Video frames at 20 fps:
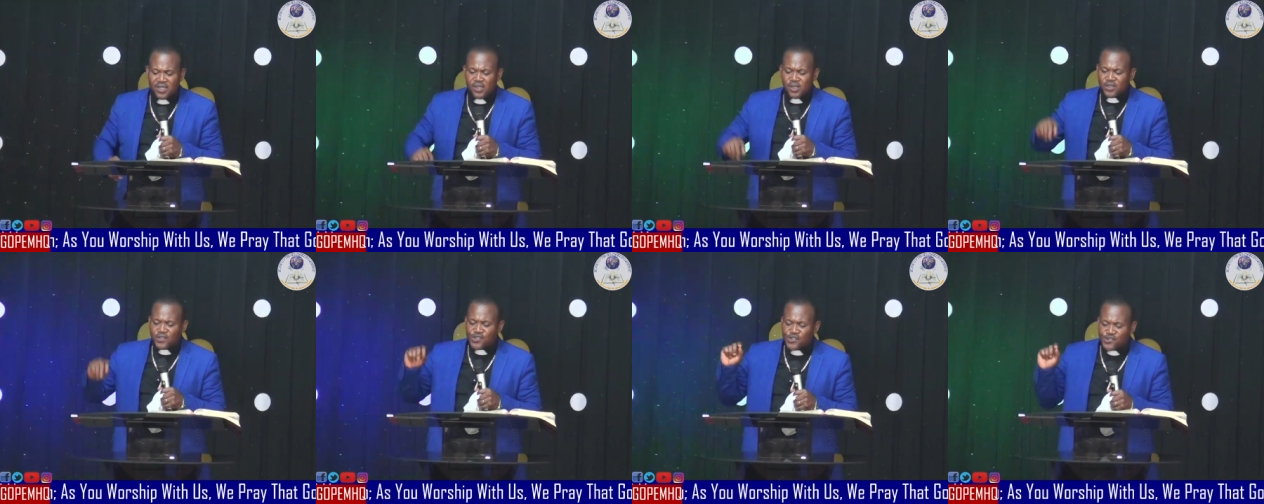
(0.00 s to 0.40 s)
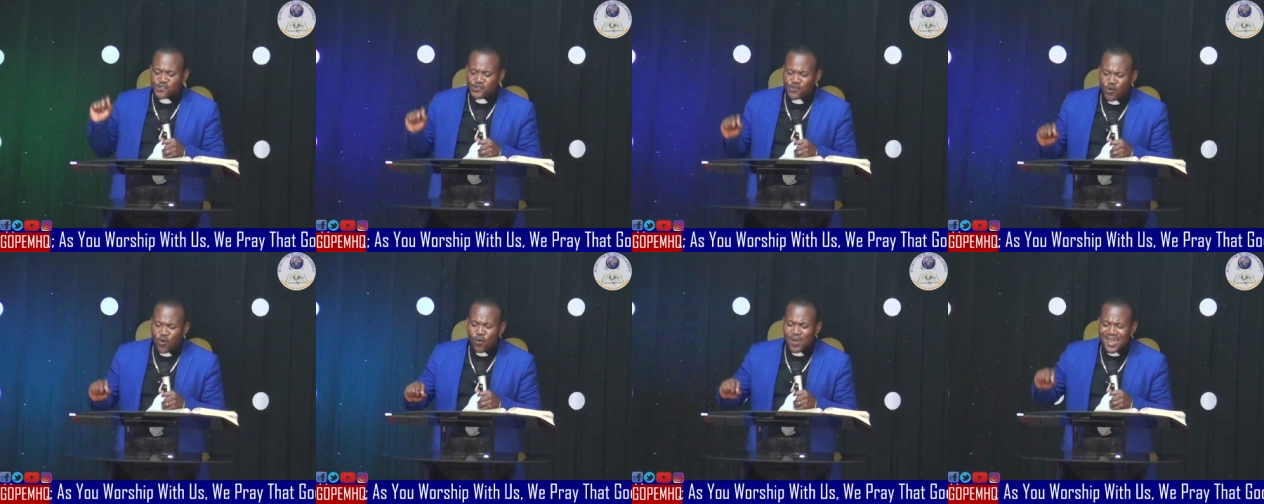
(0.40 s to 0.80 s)

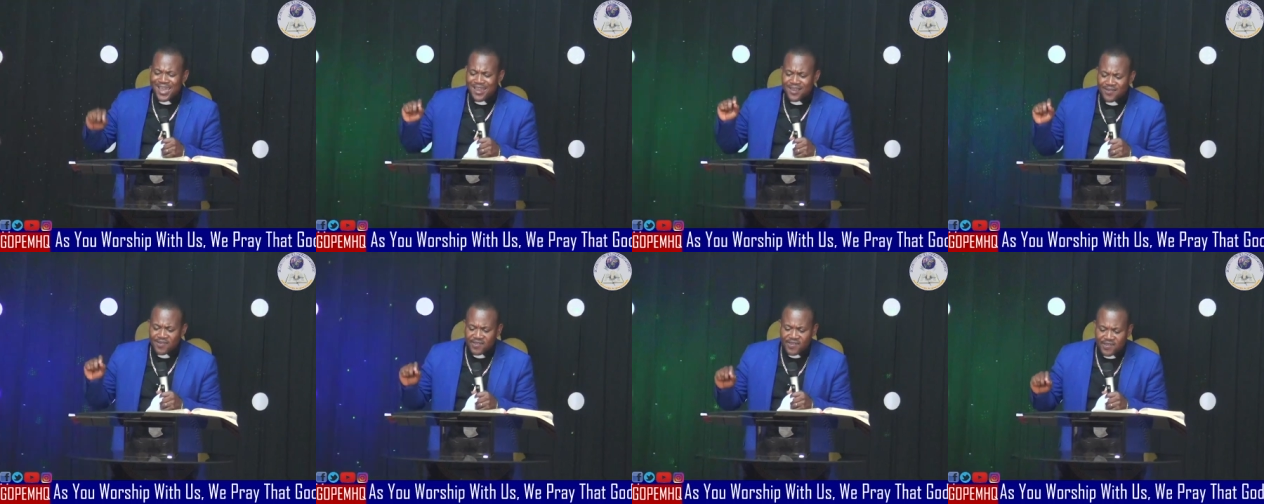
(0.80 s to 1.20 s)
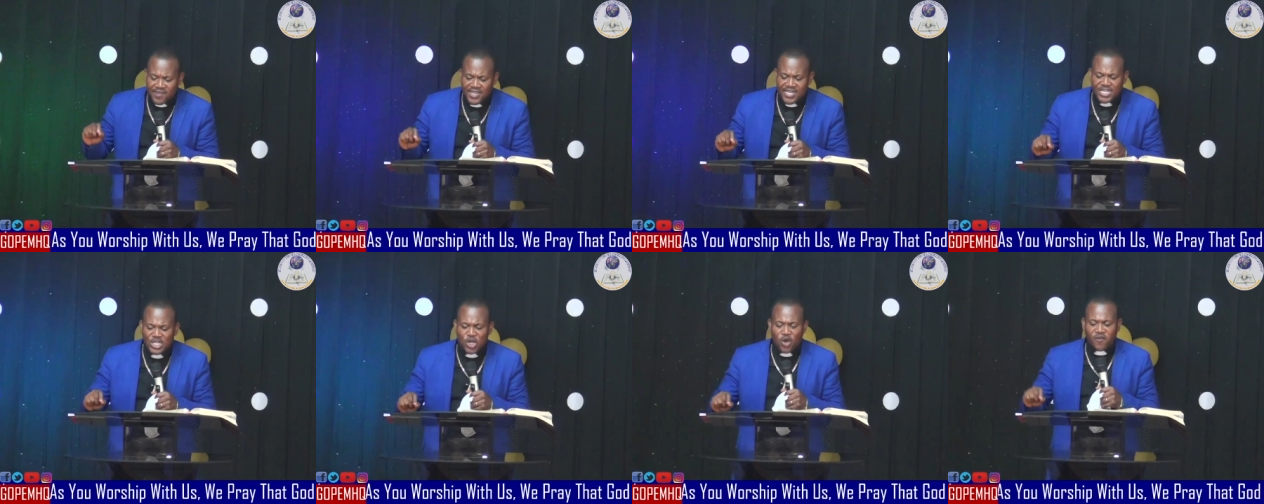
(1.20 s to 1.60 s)
Sow a
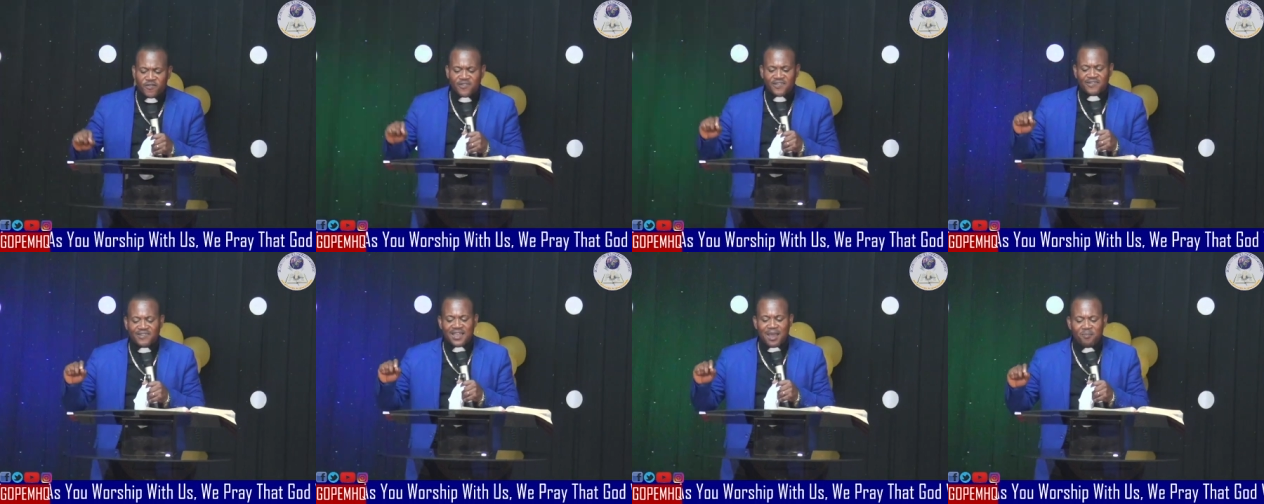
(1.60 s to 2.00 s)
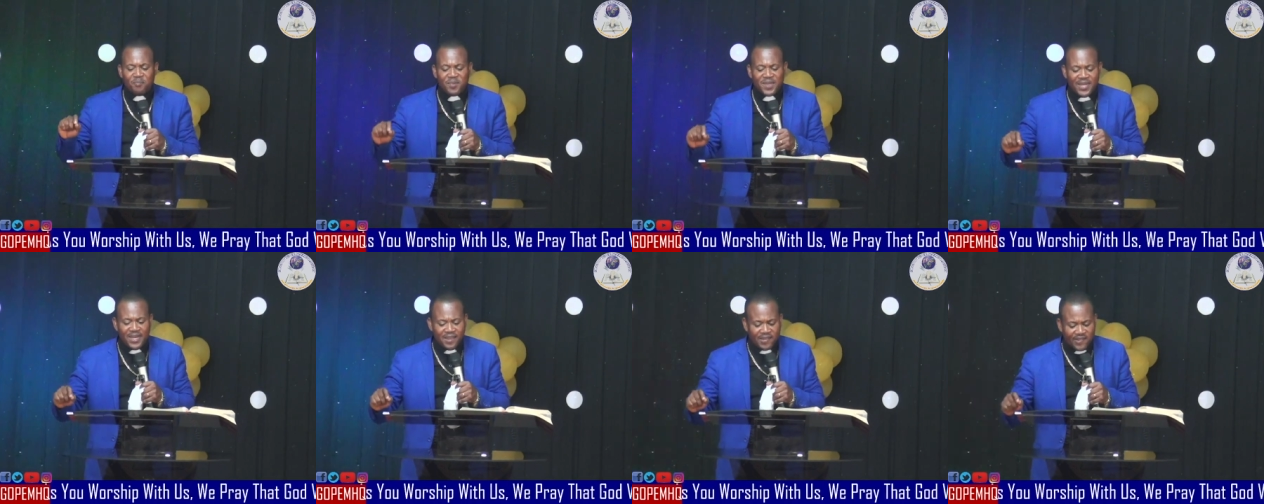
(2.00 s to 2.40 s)
seed of
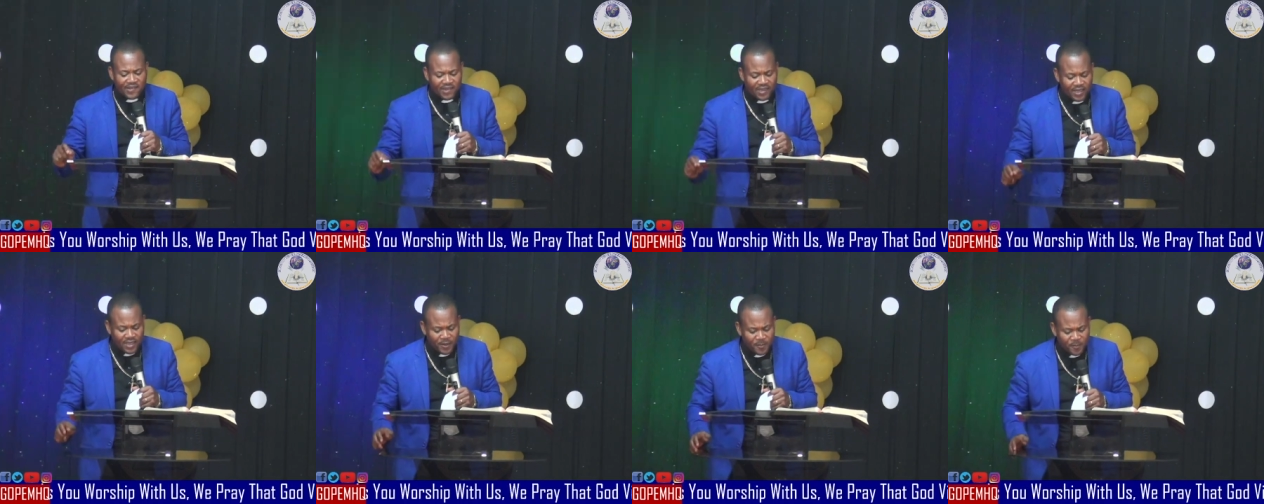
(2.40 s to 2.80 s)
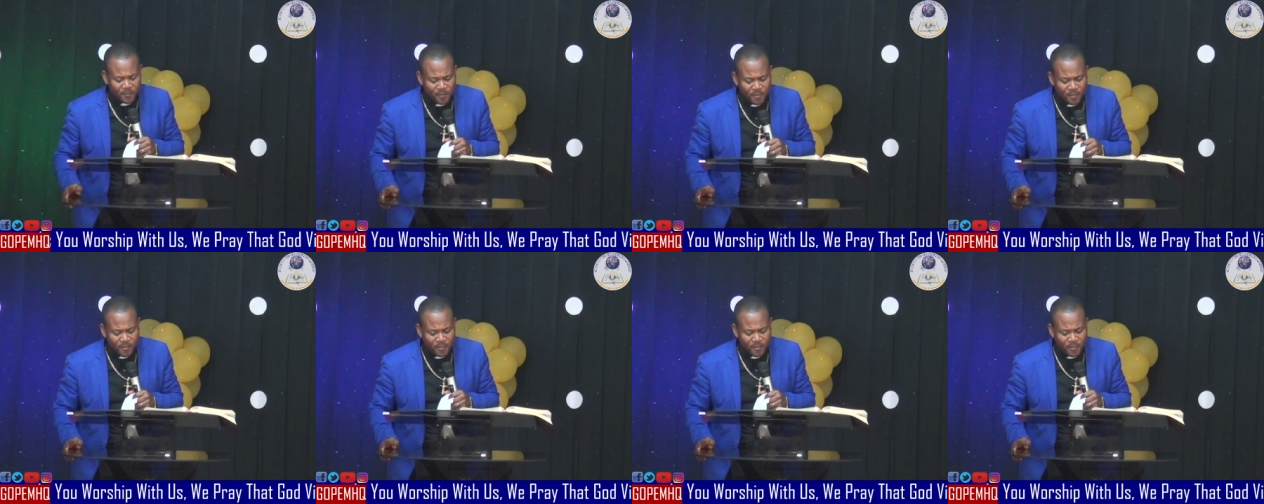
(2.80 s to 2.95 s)
stability